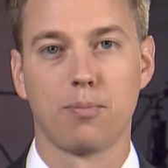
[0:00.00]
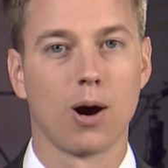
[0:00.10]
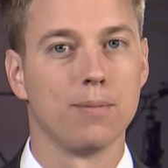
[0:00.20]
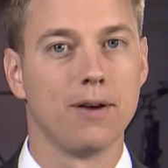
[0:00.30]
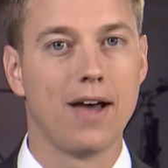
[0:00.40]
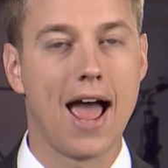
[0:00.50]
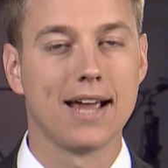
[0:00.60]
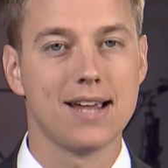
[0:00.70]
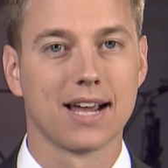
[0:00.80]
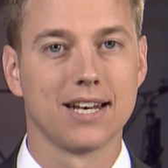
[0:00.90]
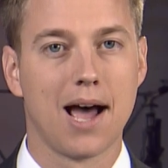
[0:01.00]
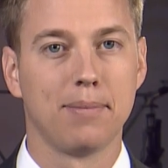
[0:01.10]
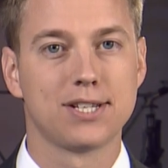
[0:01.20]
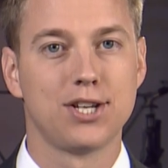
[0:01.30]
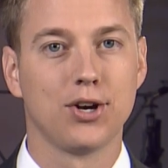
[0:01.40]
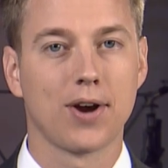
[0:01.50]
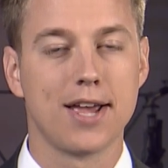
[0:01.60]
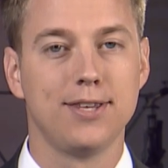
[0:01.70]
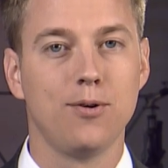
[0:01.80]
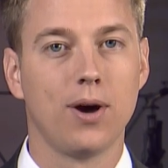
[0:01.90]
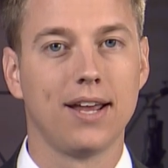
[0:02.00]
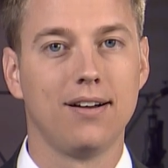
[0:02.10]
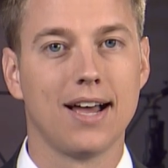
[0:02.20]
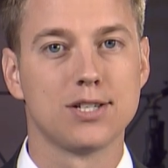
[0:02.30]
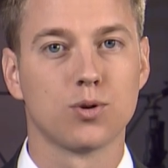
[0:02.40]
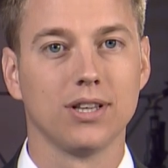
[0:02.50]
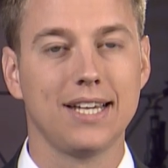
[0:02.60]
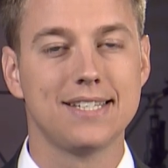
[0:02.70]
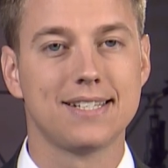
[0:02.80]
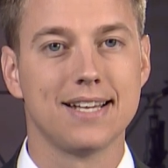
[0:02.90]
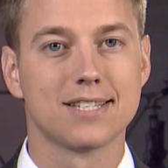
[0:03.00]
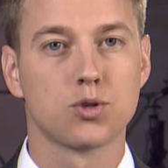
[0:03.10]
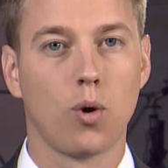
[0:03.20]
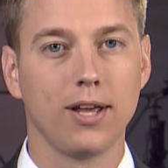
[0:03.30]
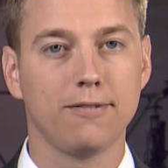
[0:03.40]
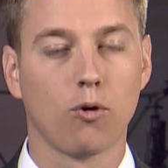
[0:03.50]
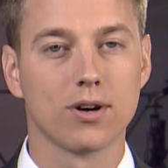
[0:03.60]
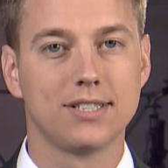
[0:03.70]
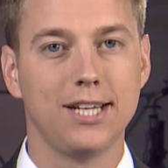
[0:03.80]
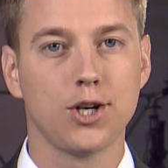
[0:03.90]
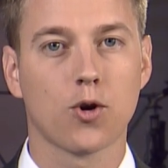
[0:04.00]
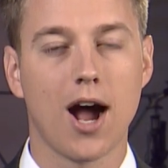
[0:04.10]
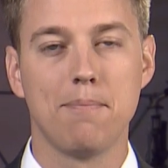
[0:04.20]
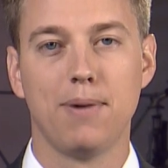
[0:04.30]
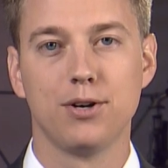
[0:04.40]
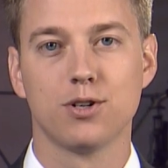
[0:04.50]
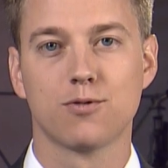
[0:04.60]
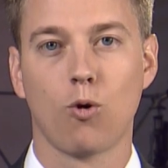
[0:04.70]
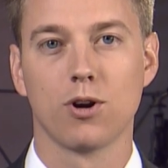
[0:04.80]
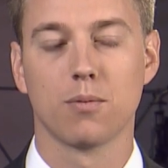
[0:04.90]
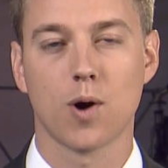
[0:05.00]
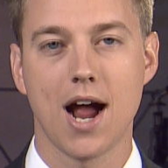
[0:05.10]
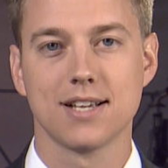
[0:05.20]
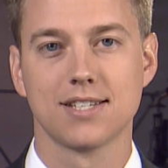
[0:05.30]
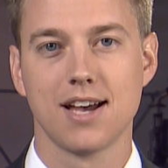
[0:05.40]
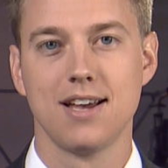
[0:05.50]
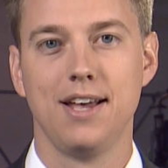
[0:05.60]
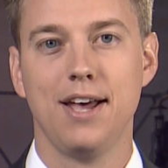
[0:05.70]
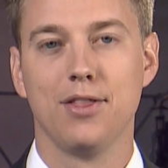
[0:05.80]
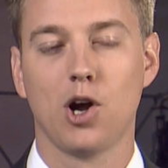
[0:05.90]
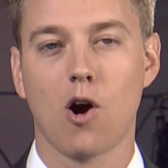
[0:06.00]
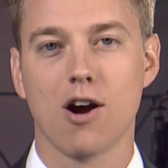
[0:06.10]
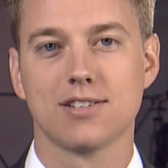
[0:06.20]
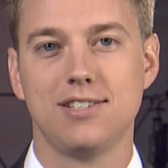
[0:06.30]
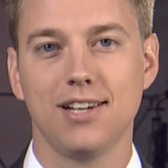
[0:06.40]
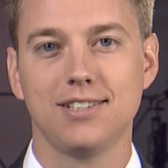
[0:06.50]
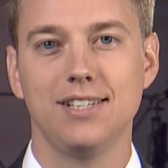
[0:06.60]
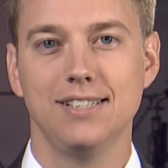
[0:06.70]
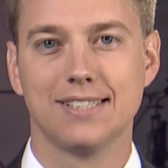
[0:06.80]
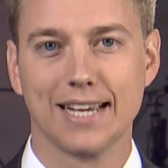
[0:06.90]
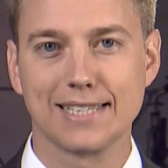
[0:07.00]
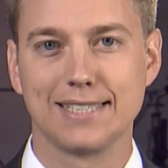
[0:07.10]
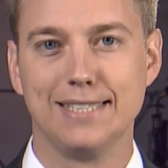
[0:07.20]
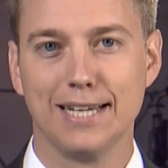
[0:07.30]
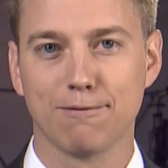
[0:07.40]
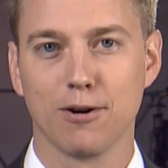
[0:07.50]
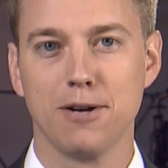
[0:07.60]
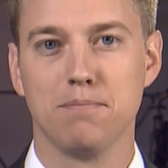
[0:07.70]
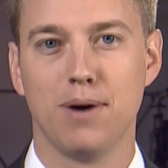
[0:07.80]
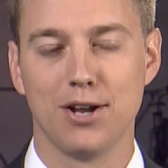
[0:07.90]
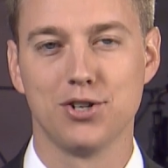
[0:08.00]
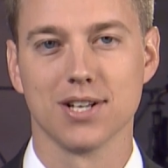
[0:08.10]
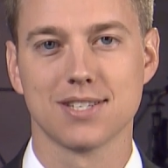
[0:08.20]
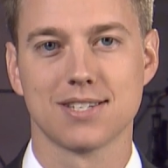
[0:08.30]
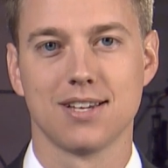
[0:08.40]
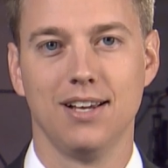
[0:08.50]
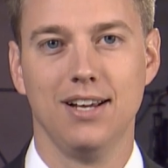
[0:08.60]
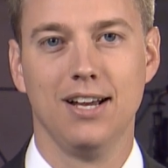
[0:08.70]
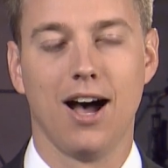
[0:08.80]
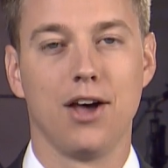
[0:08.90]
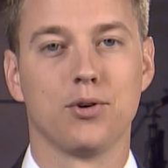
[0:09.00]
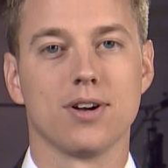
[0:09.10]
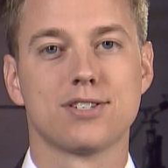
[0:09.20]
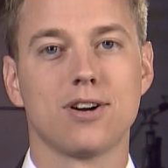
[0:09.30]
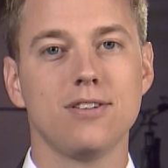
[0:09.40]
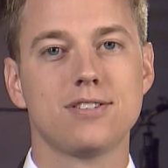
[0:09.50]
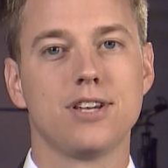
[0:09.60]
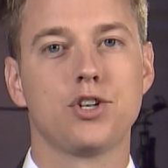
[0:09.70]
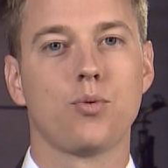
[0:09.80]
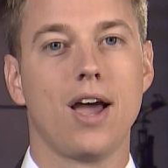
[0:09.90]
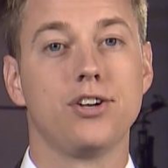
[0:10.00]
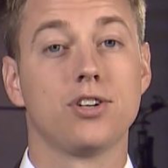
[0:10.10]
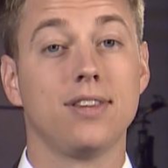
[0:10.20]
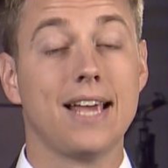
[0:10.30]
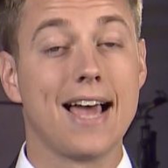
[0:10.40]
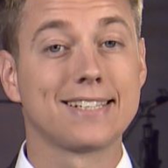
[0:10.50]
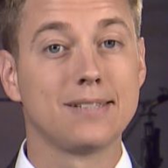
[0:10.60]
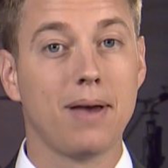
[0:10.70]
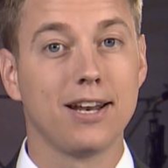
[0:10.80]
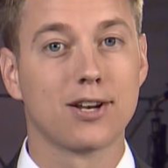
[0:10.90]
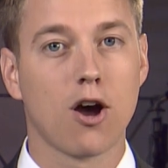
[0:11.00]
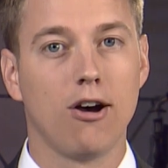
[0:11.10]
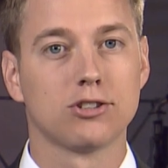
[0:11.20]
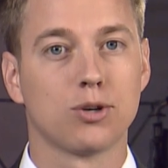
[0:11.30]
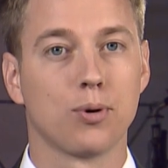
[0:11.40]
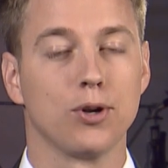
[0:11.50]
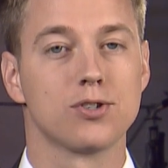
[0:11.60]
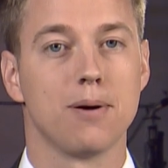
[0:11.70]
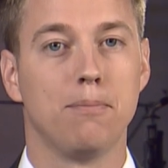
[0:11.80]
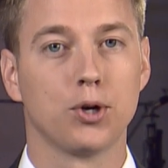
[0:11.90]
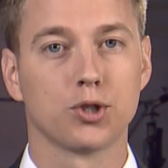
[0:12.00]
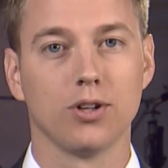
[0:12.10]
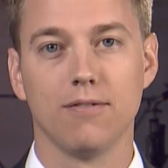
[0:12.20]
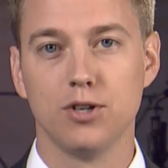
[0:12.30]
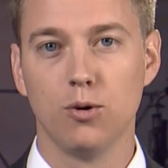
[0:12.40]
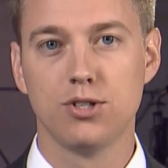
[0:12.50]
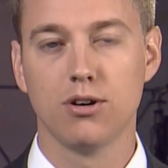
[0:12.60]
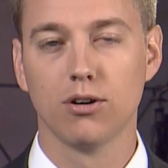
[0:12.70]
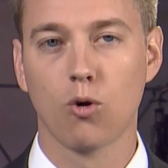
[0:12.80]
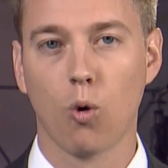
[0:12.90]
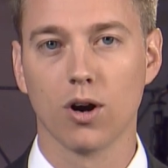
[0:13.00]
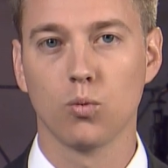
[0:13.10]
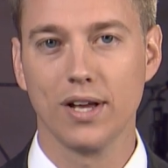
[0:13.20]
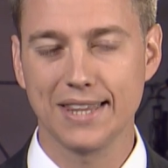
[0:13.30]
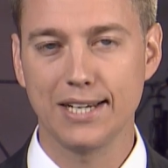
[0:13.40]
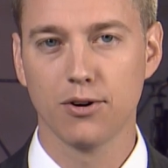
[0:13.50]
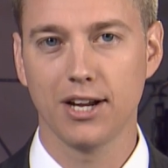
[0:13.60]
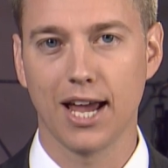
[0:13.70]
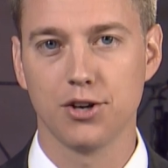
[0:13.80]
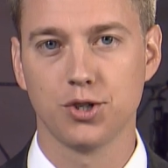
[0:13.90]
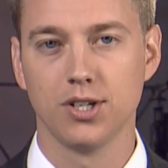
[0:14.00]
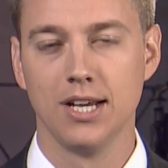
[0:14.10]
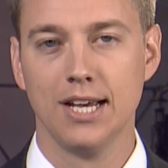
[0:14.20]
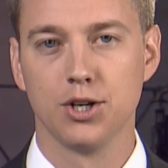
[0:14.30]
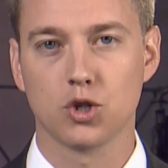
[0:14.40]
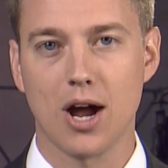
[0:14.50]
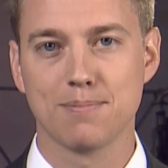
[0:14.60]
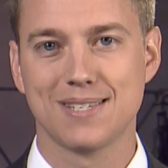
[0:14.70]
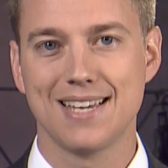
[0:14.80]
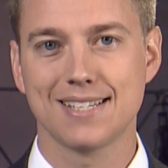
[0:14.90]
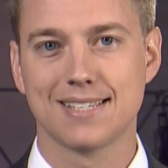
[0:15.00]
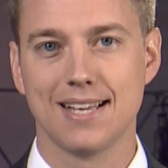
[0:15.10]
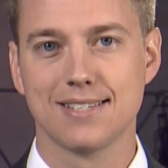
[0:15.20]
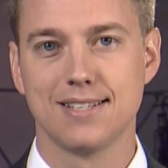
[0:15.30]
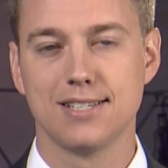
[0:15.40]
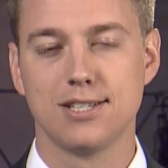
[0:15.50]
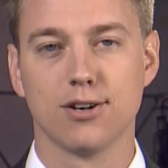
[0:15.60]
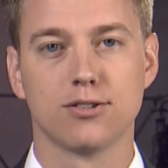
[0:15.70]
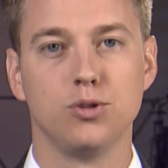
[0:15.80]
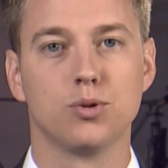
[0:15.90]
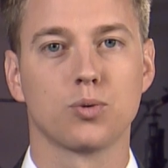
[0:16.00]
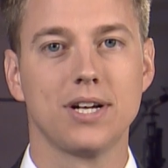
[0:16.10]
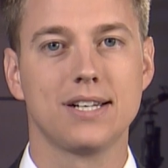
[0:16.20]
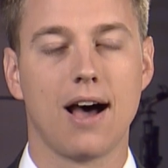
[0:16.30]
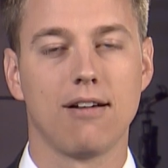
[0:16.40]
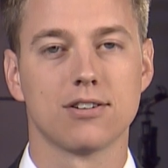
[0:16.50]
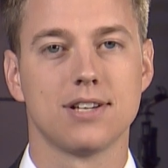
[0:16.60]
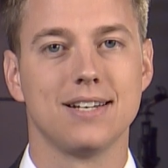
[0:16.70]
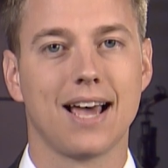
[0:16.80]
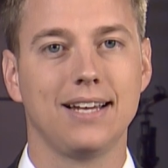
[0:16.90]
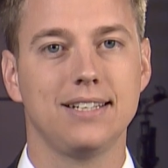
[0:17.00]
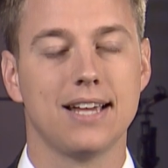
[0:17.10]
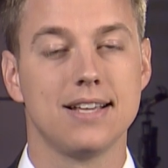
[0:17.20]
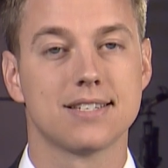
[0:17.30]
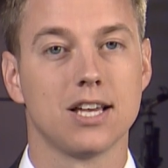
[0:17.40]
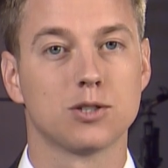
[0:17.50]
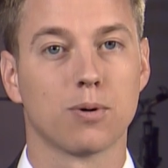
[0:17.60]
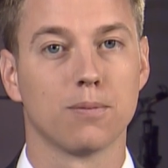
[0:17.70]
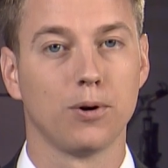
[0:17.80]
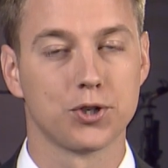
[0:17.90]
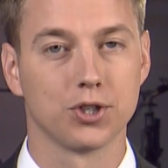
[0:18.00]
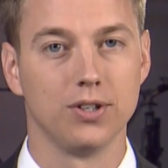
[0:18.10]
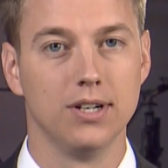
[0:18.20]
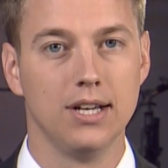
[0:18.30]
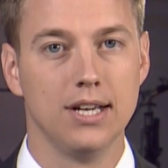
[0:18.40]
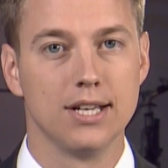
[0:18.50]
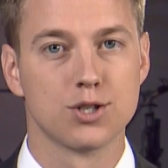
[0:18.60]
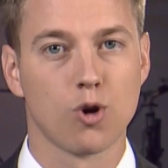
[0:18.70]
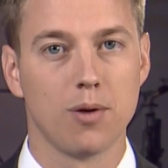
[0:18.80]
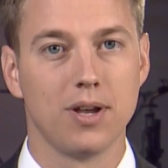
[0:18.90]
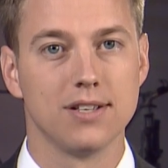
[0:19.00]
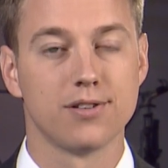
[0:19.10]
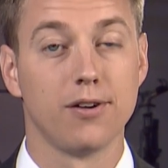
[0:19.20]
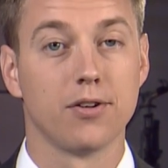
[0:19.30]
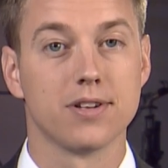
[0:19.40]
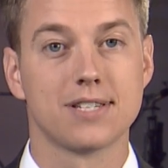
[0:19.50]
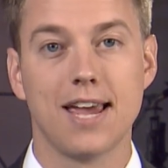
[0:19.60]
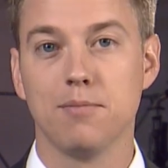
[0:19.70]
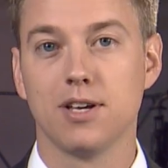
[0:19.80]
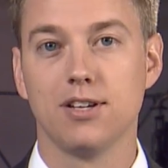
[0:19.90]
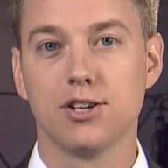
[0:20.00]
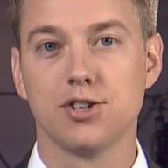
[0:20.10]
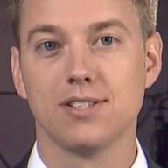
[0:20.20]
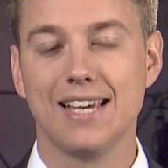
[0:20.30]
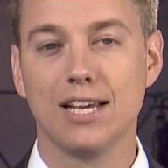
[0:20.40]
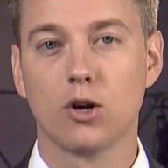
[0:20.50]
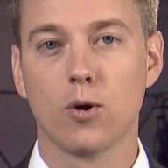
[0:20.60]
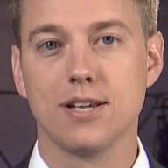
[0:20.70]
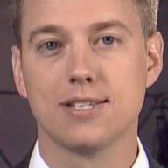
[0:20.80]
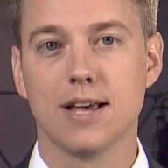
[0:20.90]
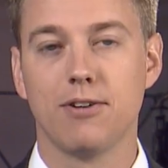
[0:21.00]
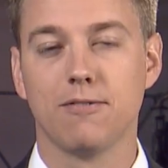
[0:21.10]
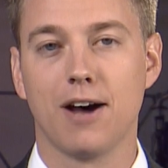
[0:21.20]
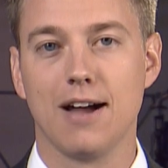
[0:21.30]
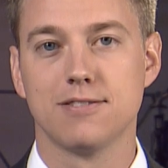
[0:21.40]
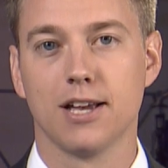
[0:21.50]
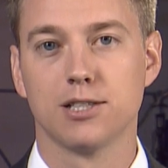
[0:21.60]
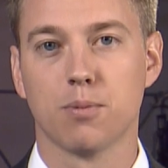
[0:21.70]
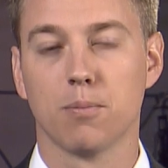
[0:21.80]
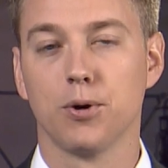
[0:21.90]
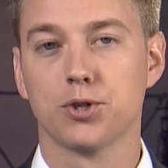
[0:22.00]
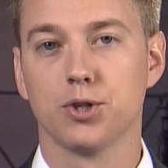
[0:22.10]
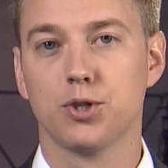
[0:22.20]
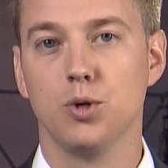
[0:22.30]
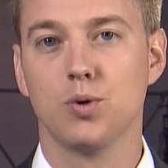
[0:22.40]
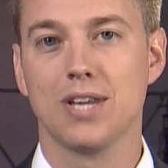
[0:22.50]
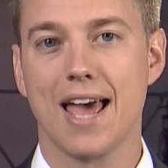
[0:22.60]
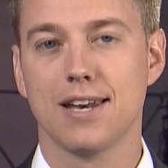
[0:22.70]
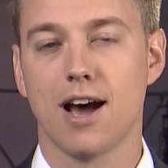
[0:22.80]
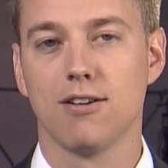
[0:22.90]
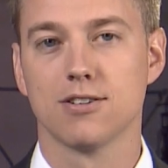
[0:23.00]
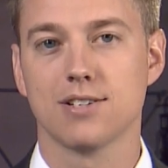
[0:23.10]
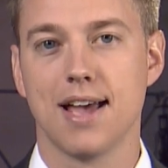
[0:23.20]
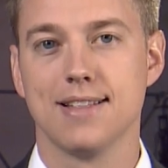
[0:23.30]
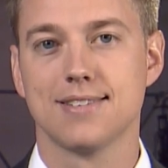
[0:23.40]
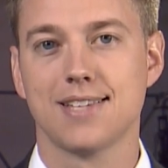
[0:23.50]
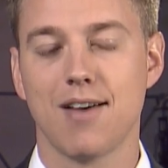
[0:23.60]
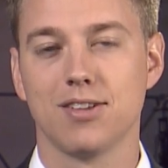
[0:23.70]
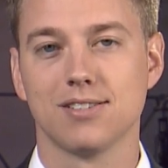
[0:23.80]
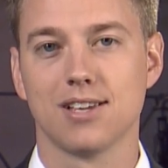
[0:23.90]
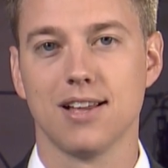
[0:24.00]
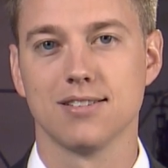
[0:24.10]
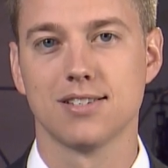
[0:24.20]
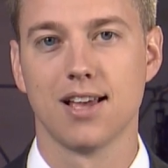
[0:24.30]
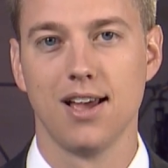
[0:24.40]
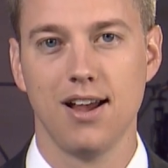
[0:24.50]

Department of Ag Economics here at UNL has released its 2014 crop budgets for Nebraska. There are 66 different budgets. Under a certain situation, the estimated cost to produce a bushel of no-till corn with irrigation dropped 6 cents this year to $3.98 per bushel. Soybeans under the same conditions increased 75 cents per bushel to $10.07.